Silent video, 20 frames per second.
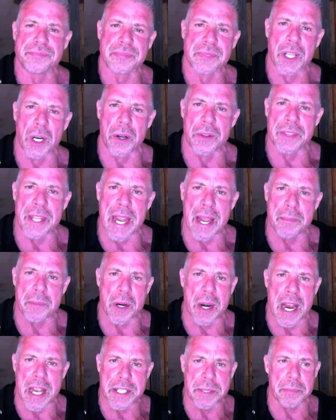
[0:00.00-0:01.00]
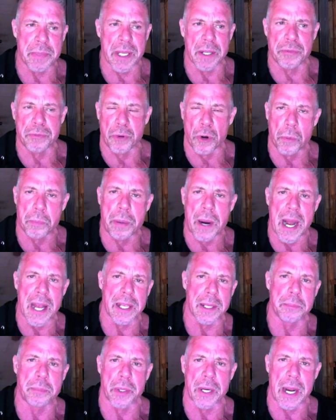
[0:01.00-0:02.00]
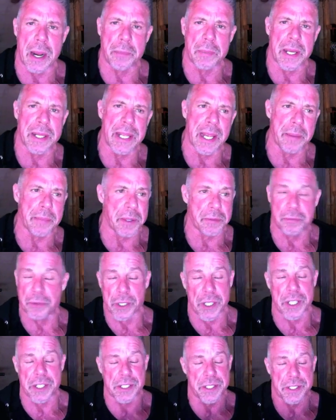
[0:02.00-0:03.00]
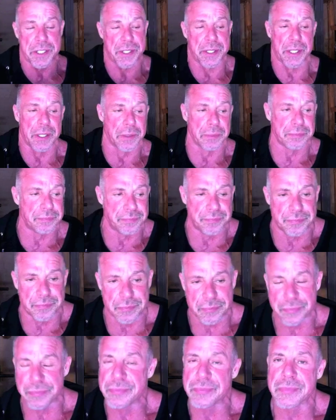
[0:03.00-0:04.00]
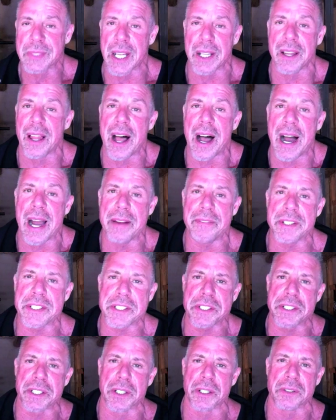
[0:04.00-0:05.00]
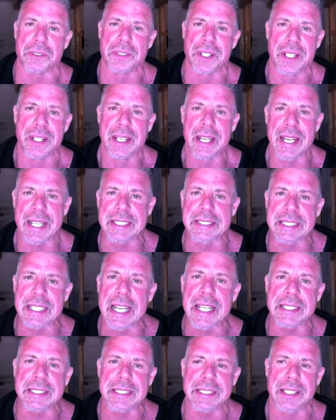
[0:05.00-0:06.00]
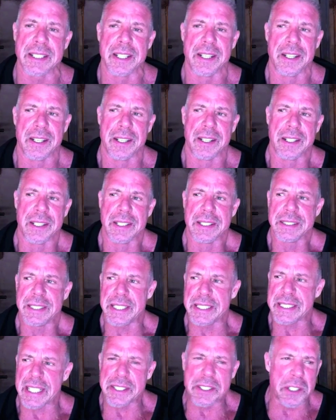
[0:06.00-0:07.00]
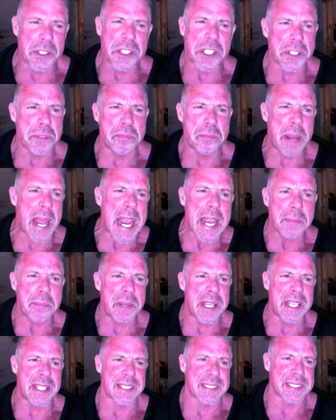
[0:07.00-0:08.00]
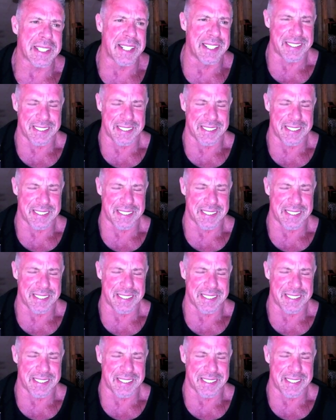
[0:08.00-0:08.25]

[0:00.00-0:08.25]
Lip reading: on them, there hasn't been a full pilot put out by them. The footage is still alive. It still exists. She said, they're just babies.